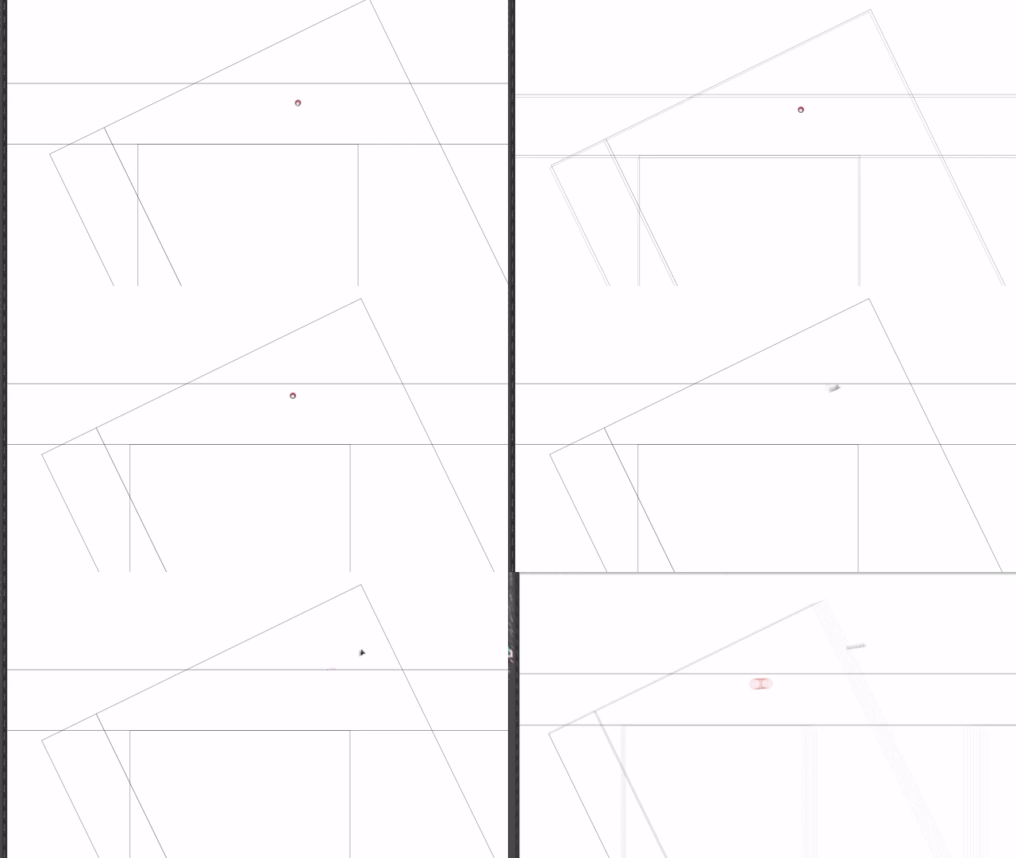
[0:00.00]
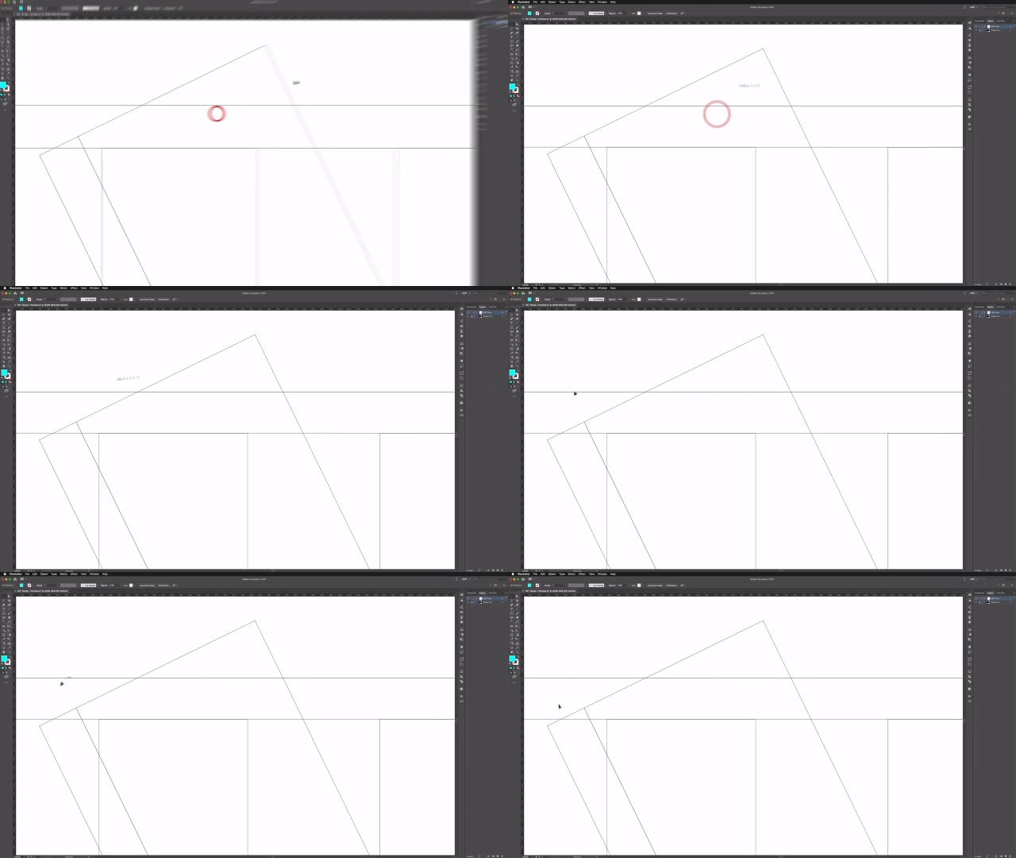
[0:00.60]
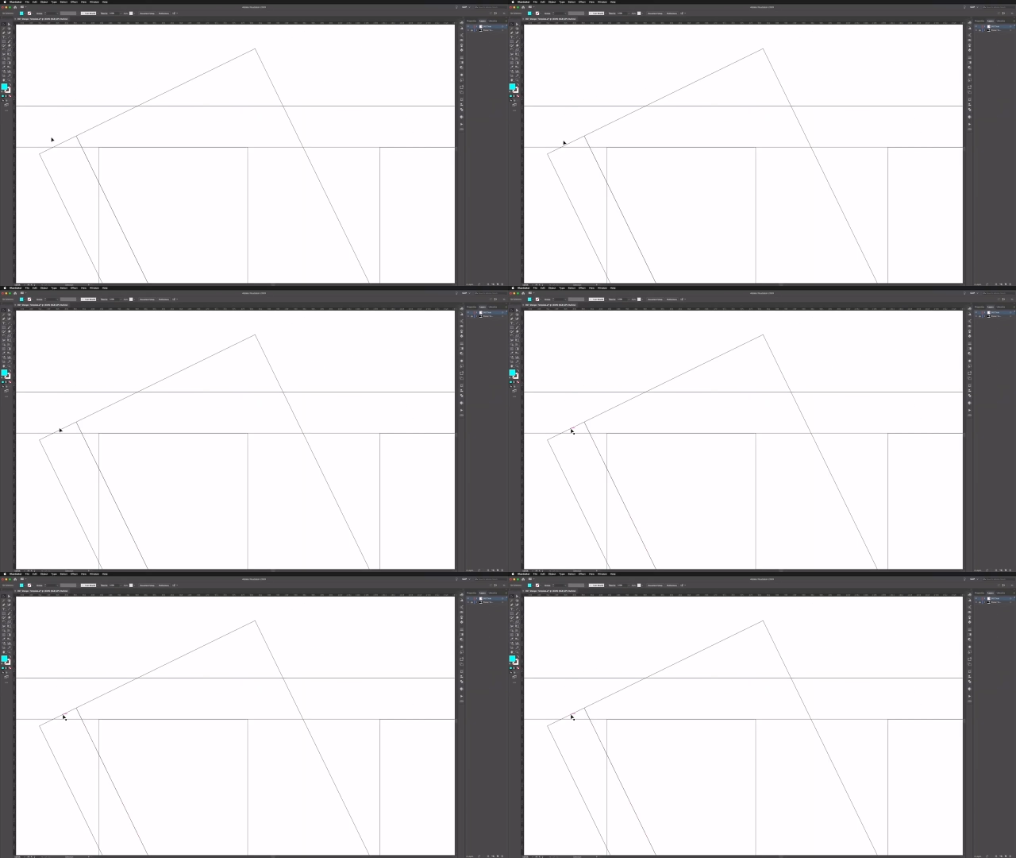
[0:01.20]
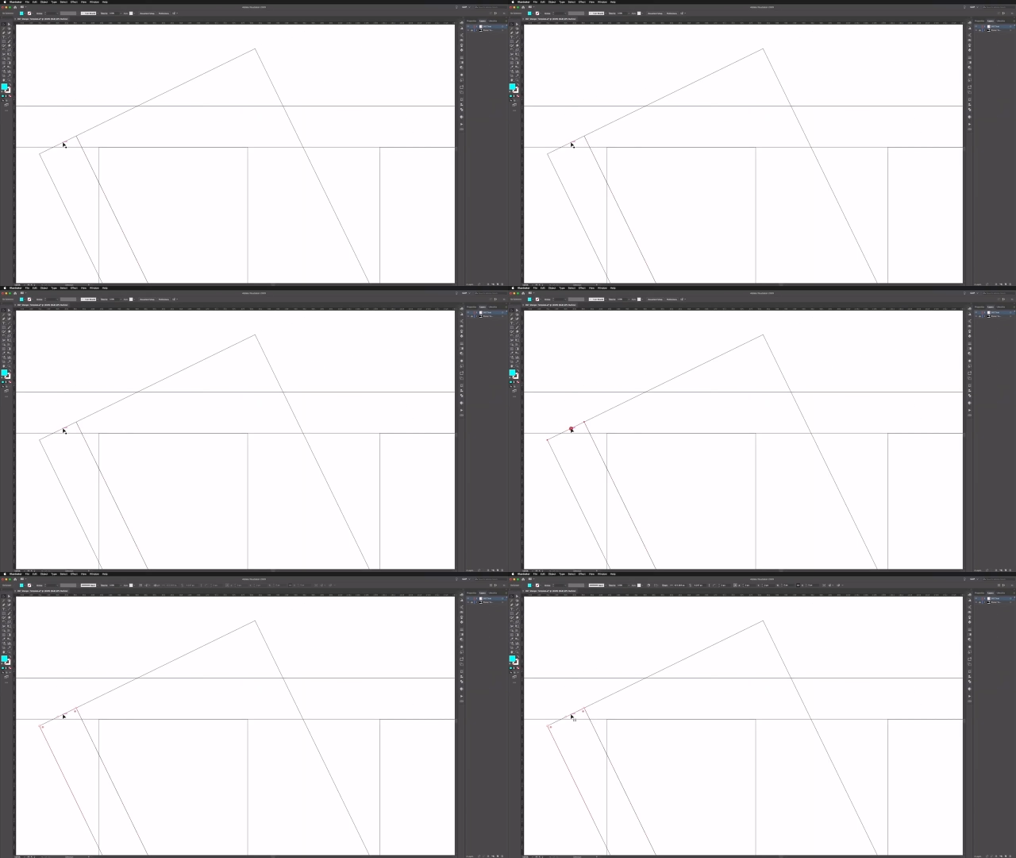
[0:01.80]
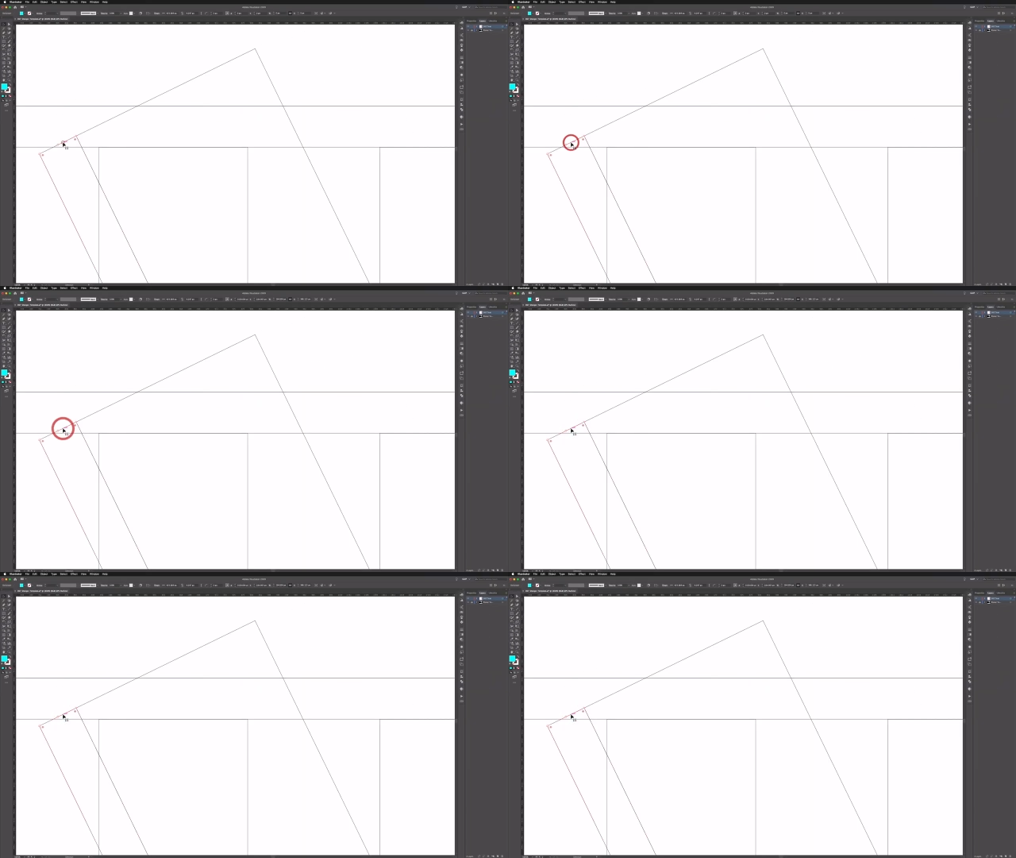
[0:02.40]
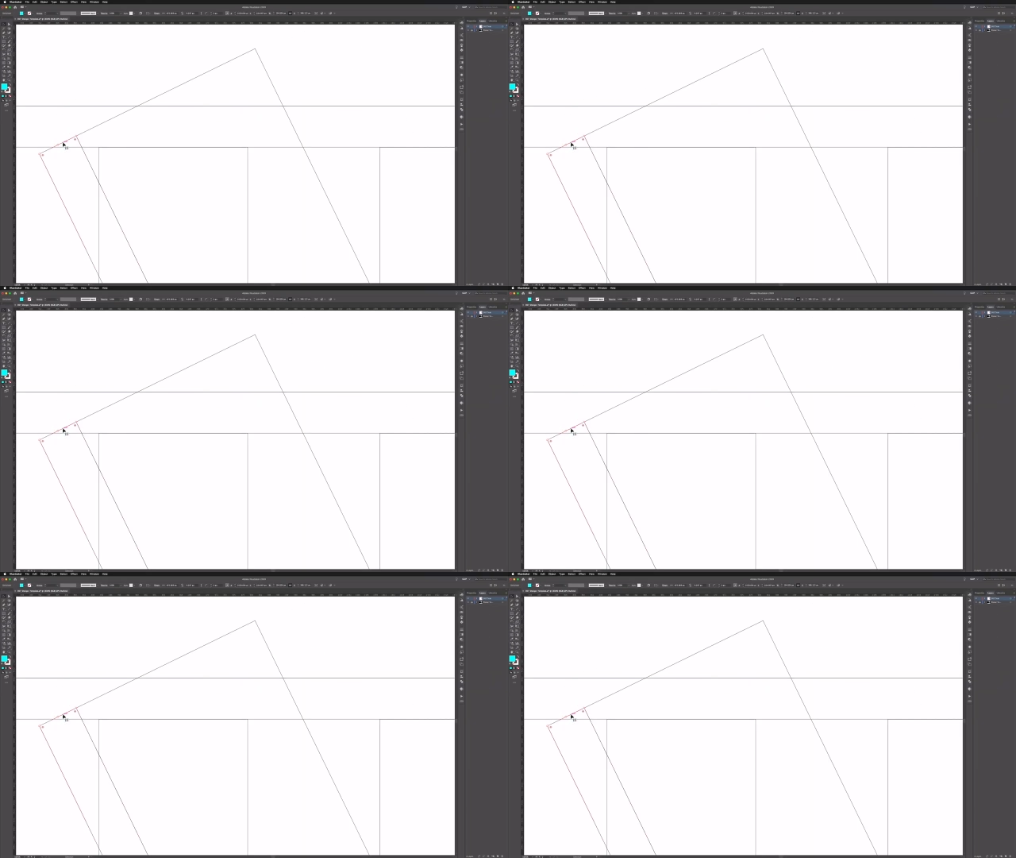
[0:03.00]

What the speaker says: Nobody's mouth can be seen.